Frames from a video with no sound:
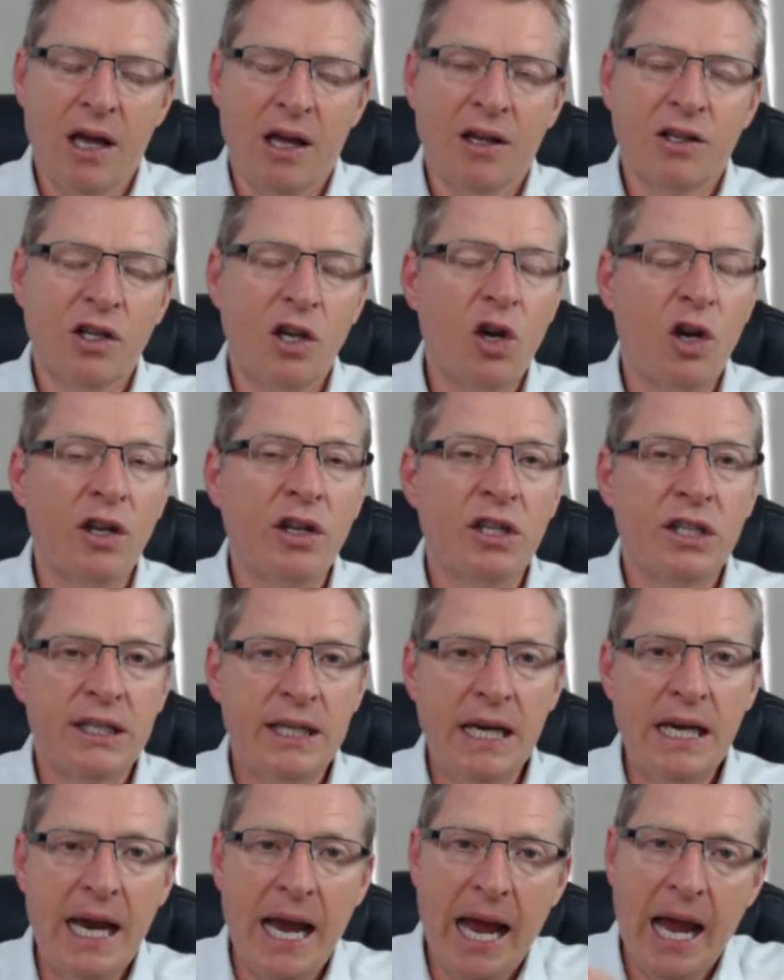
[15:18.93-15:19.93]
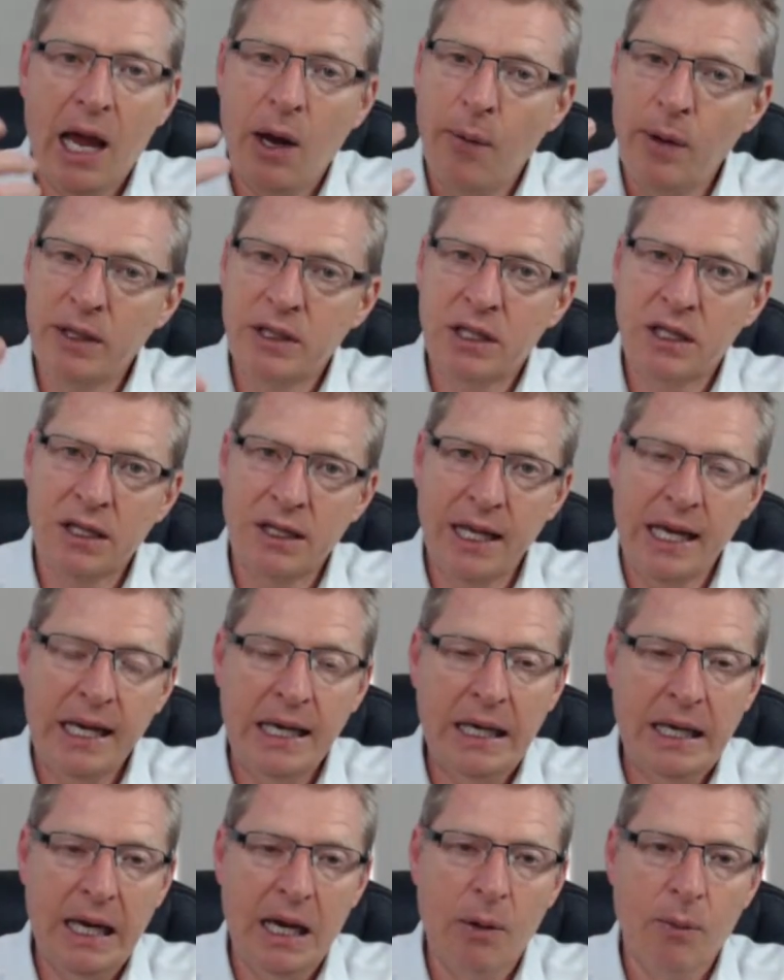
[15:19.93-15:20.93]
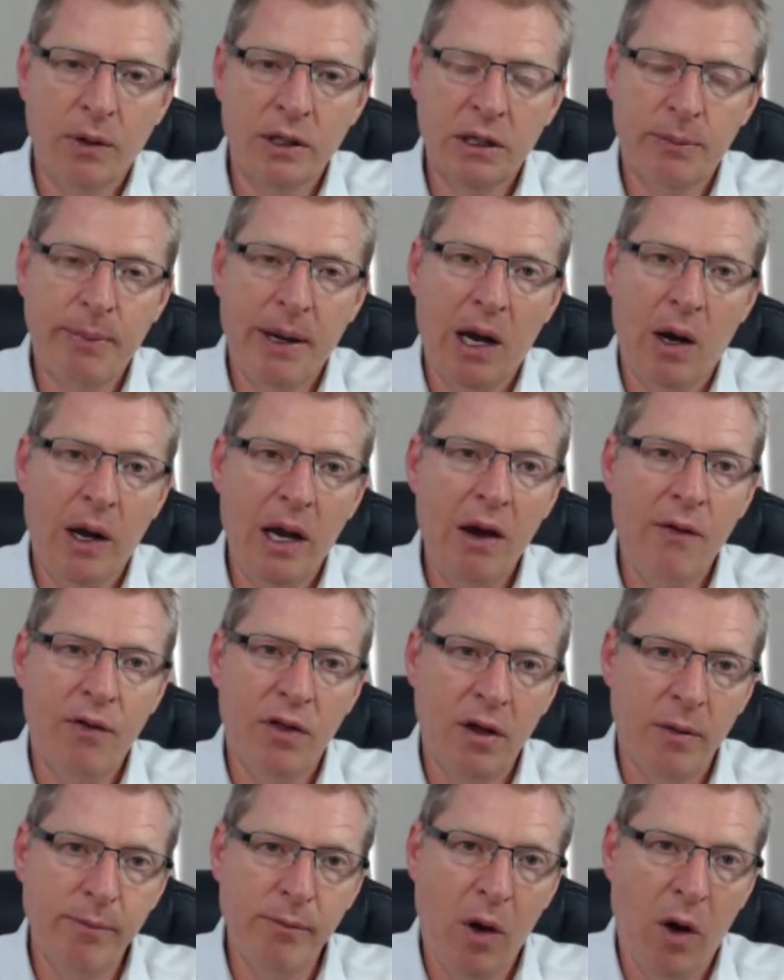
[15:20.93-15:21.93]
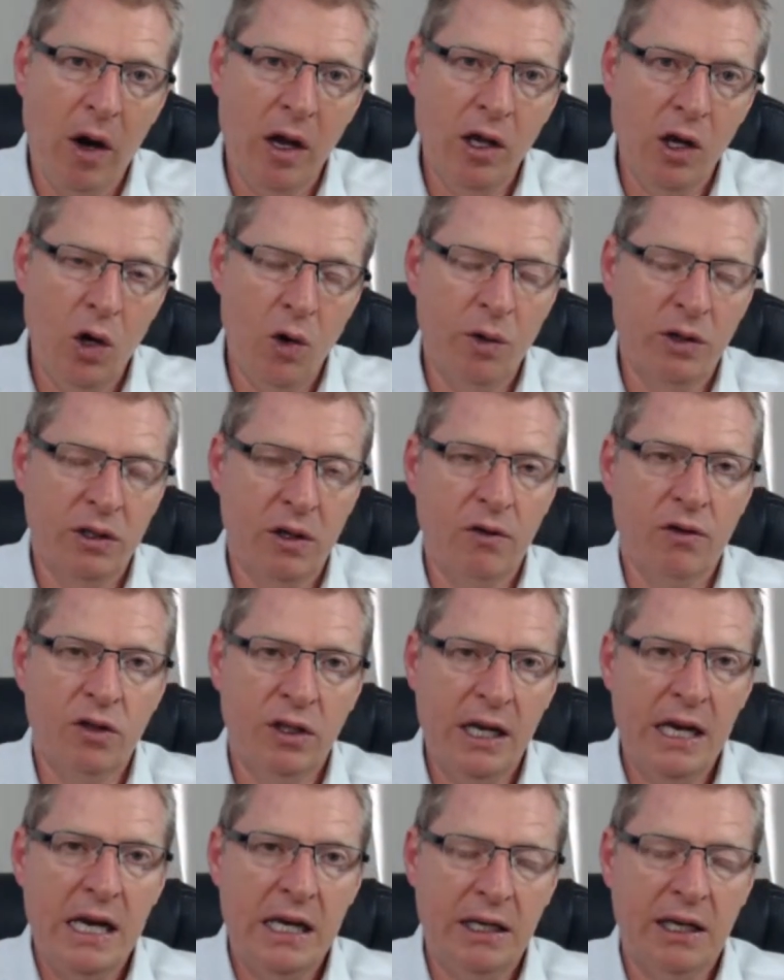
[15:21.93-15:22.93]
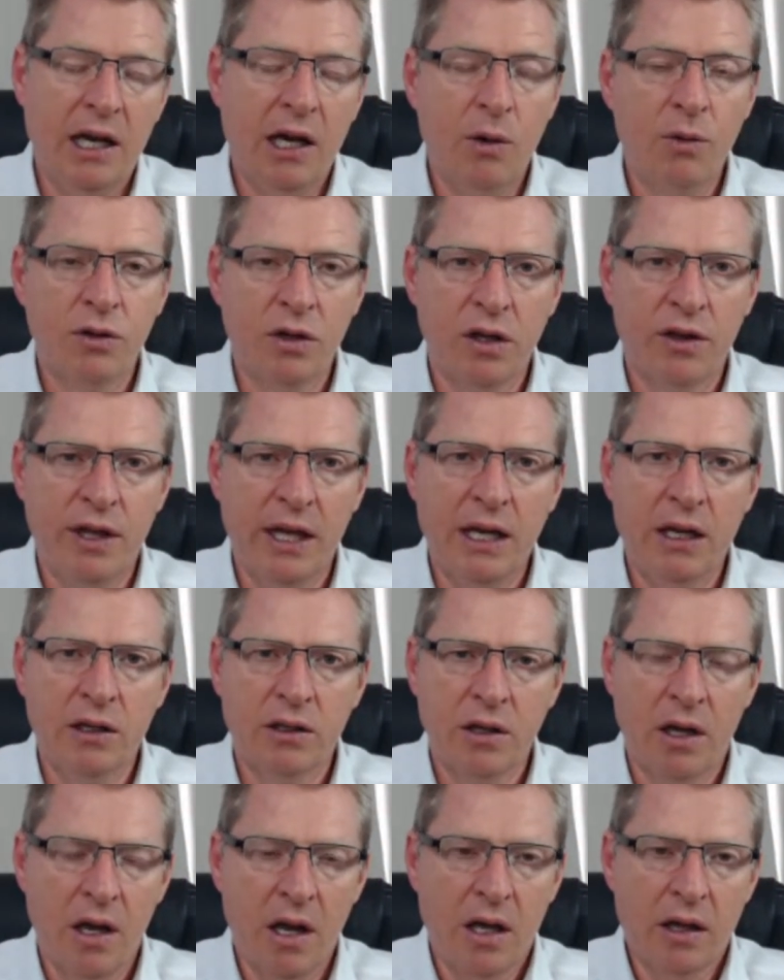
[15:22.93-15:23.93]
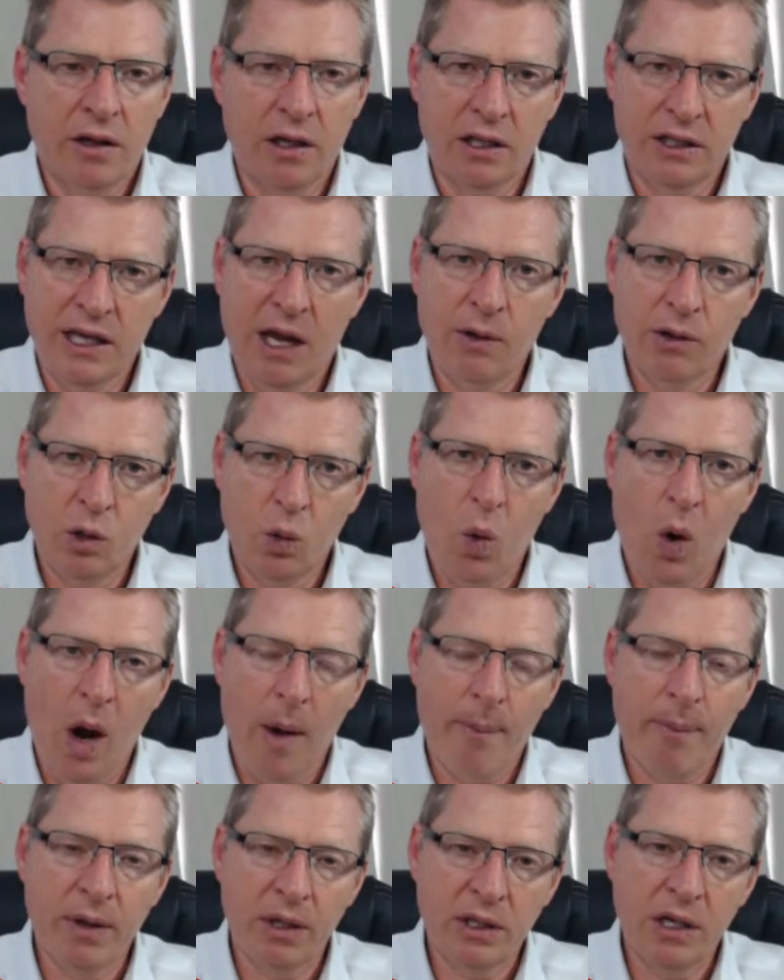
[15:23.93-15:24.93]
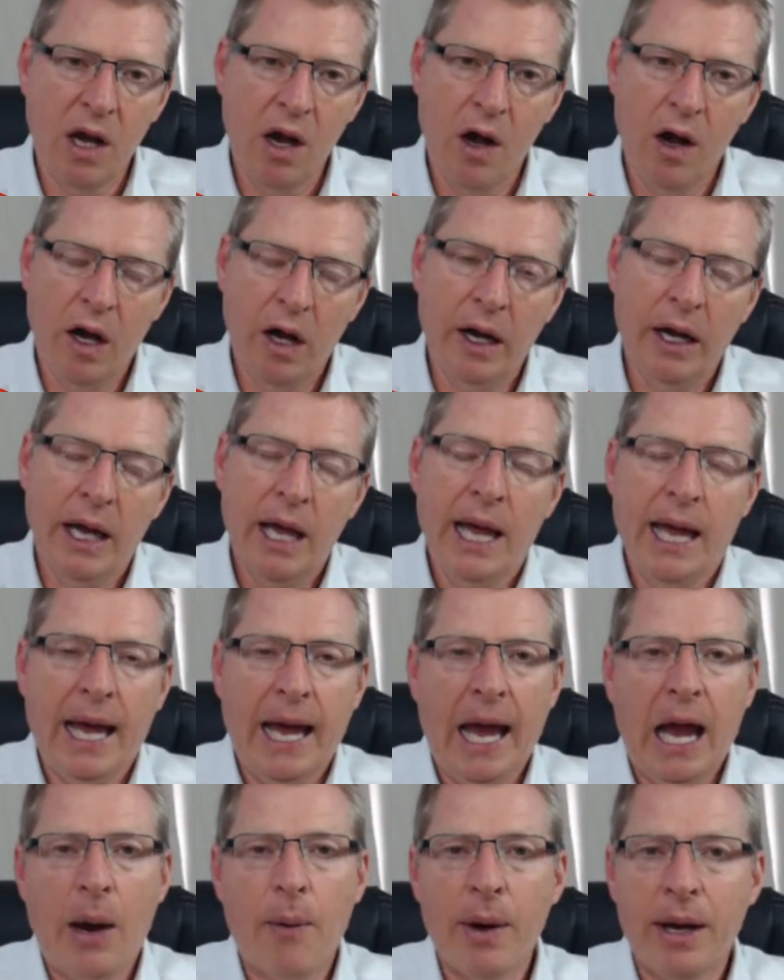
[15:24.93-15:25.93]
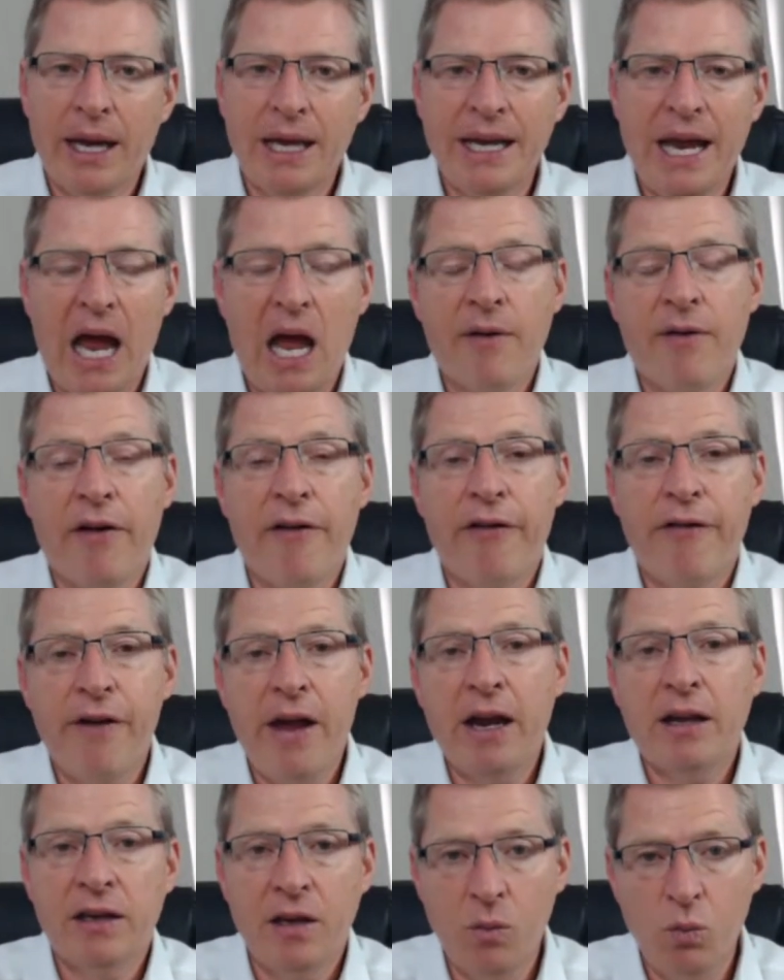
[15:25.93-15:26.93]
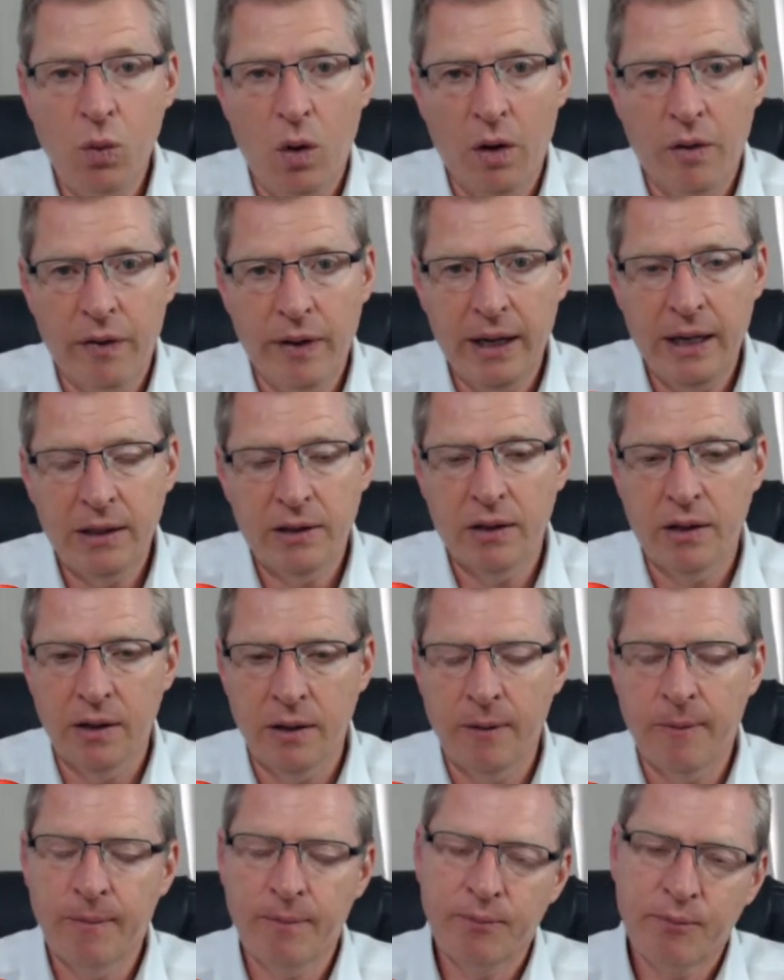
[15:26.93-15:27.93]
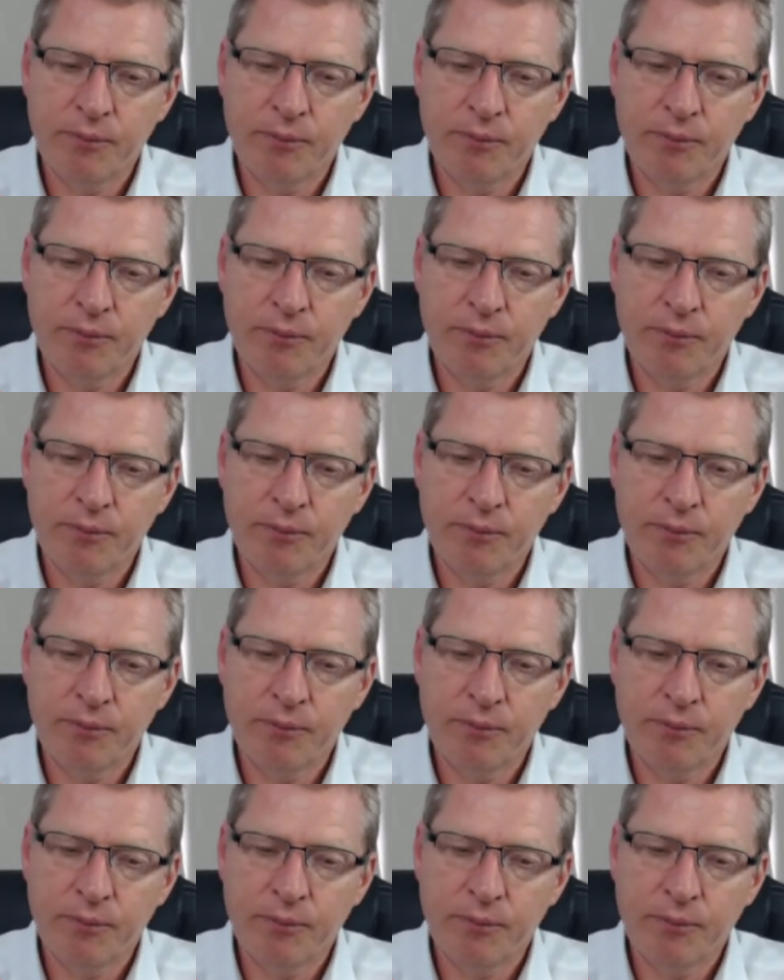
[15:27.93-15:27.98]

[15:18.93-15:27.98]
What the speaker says: So you can see how his thinking was about even the minutest of details, that things that sounds quite bizarre, how it can have effect in what they do.